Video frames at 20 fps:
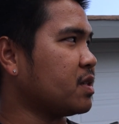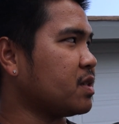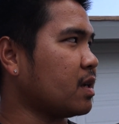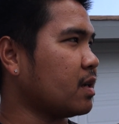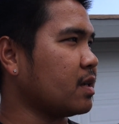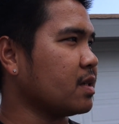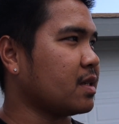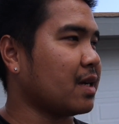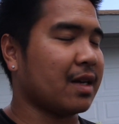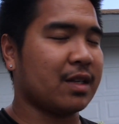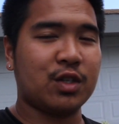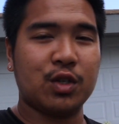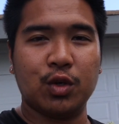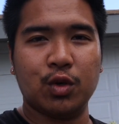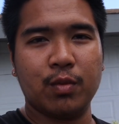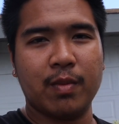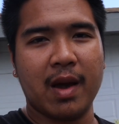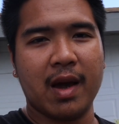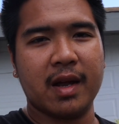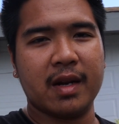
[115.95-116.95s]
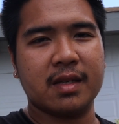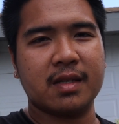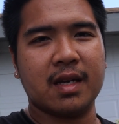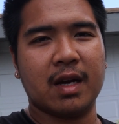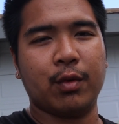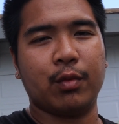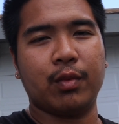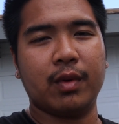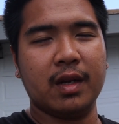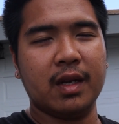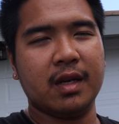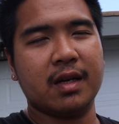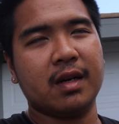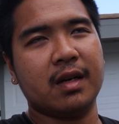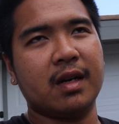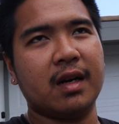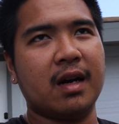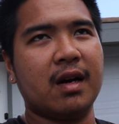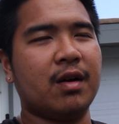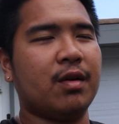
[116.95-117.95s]
sun is not too bad, it's not really
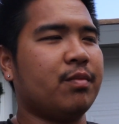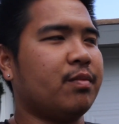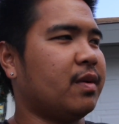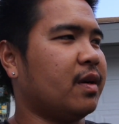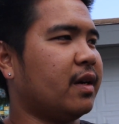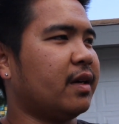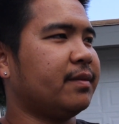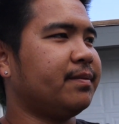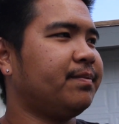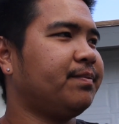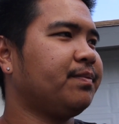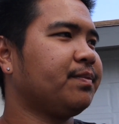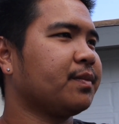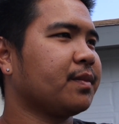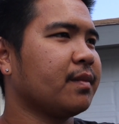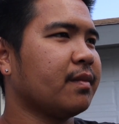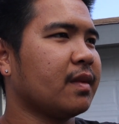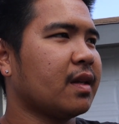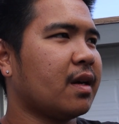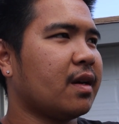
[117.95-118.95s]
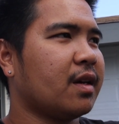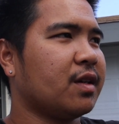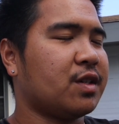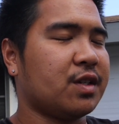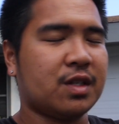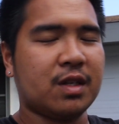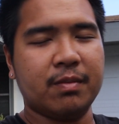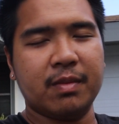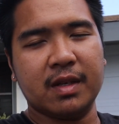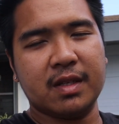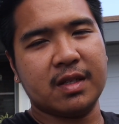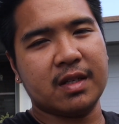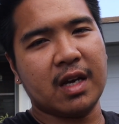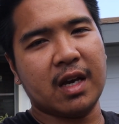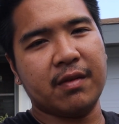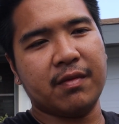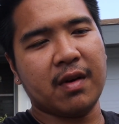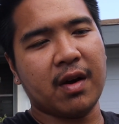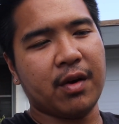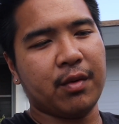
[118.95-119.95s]
kind of out, but just to be
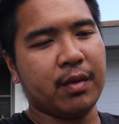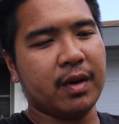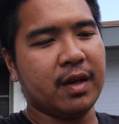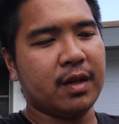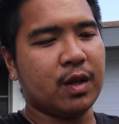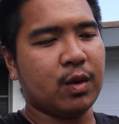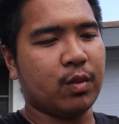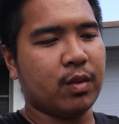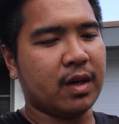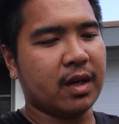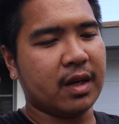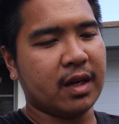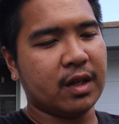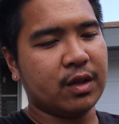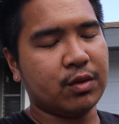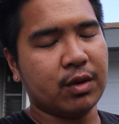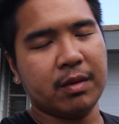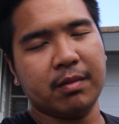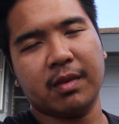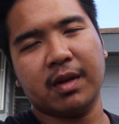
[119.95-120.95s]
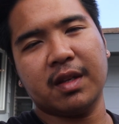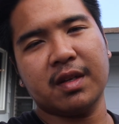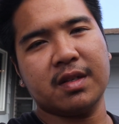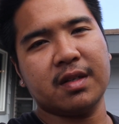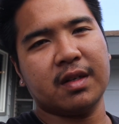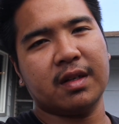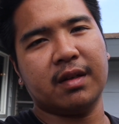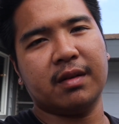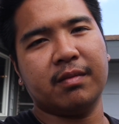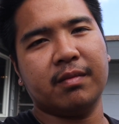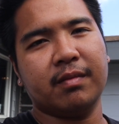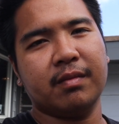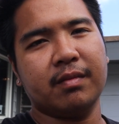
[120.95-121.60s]
safe, I really don't want to get drained by the sun